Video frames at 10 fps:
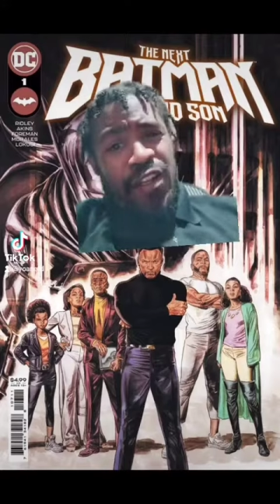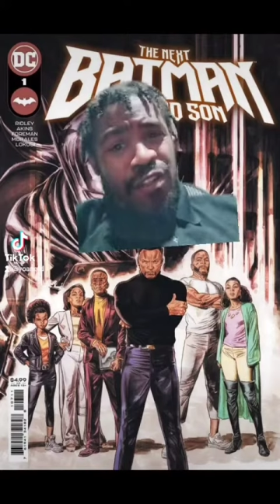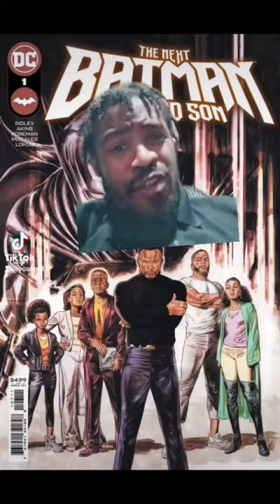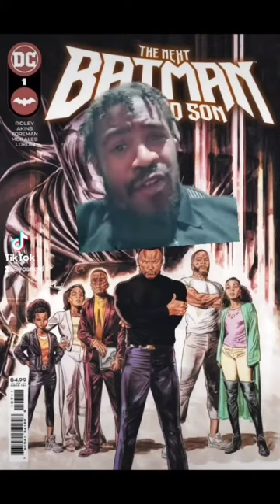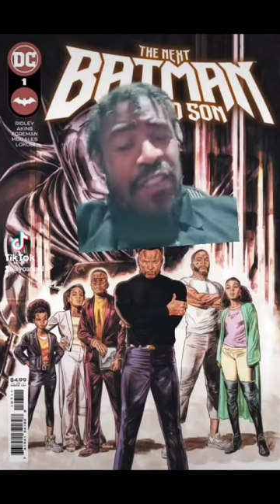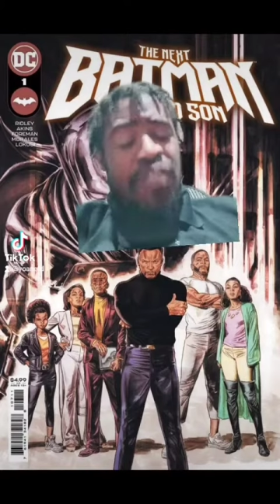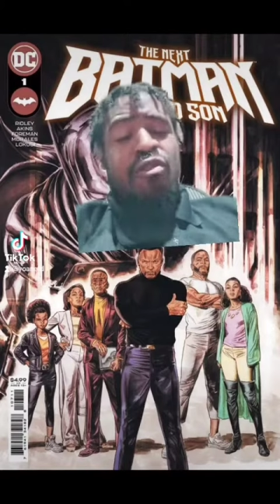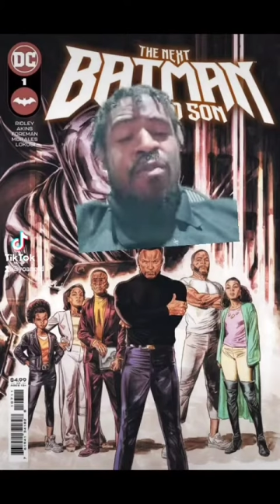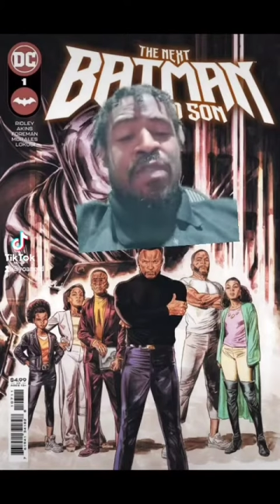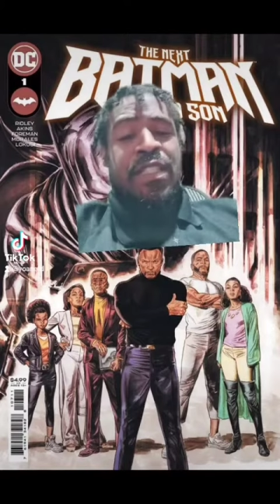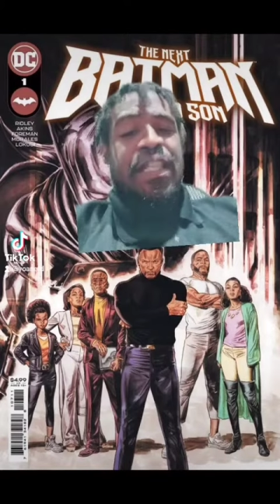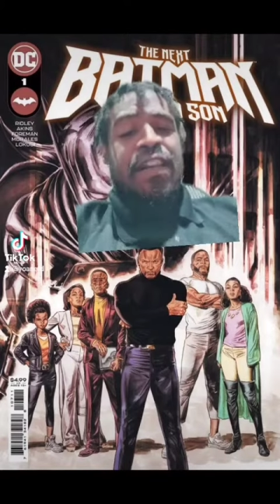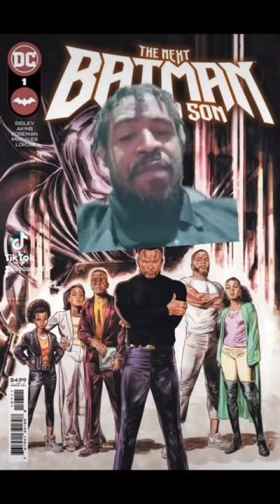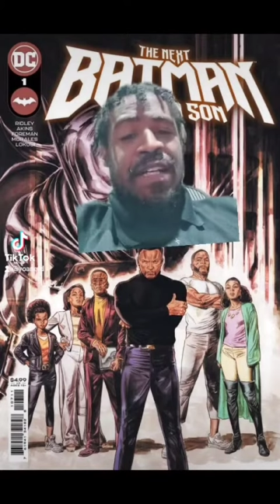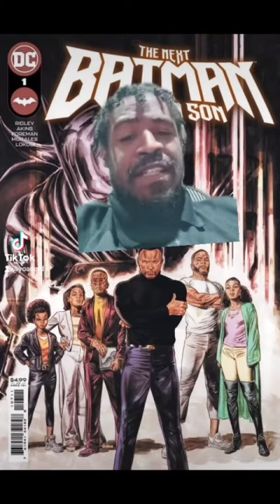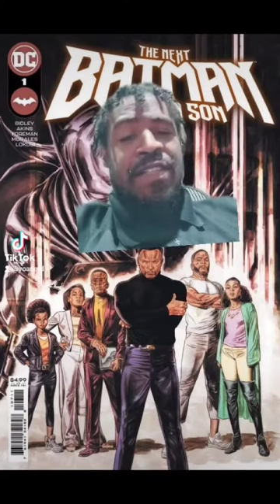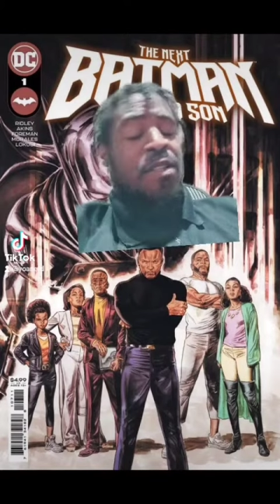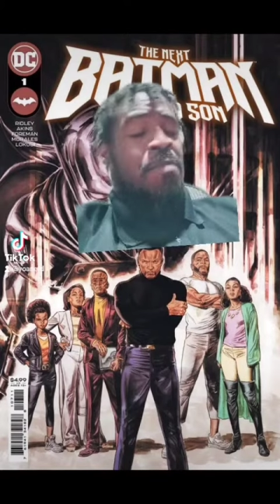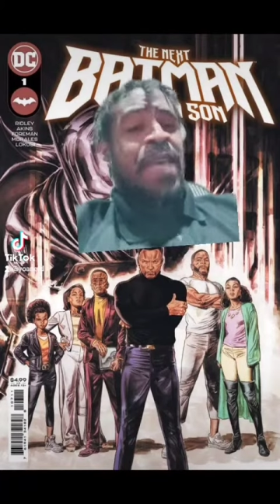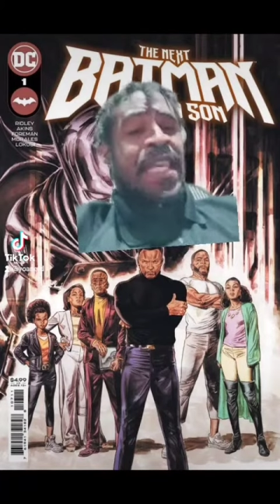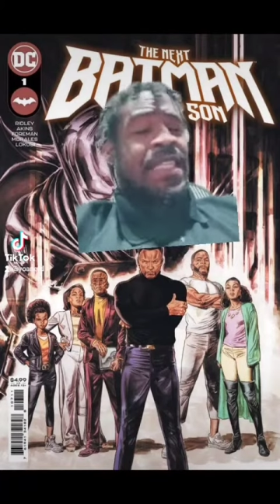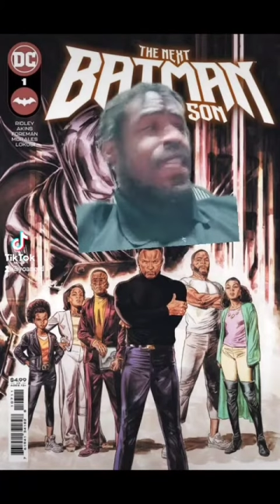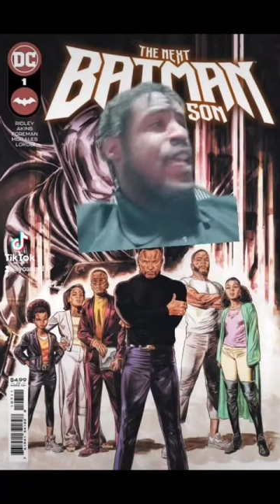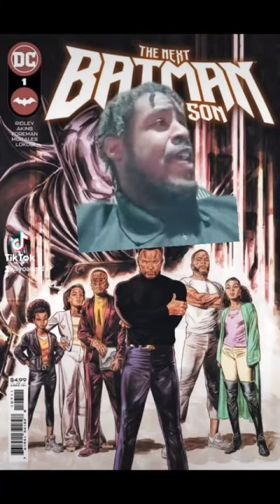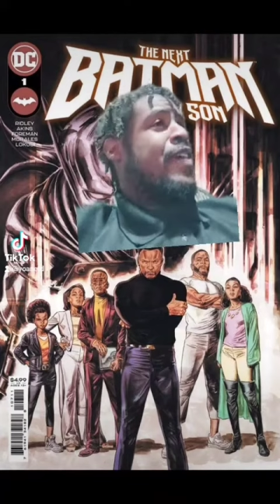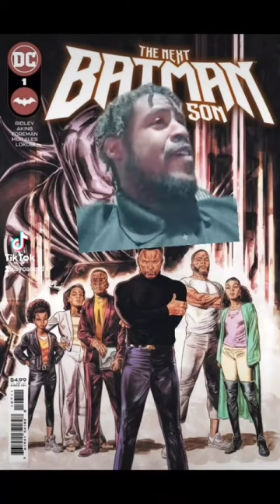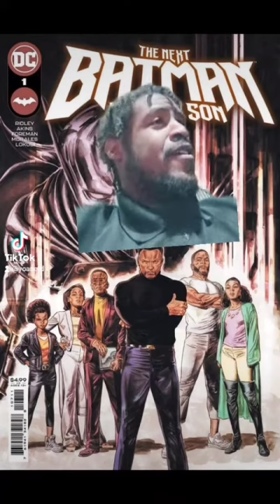first off, this joint was tough because it was basically like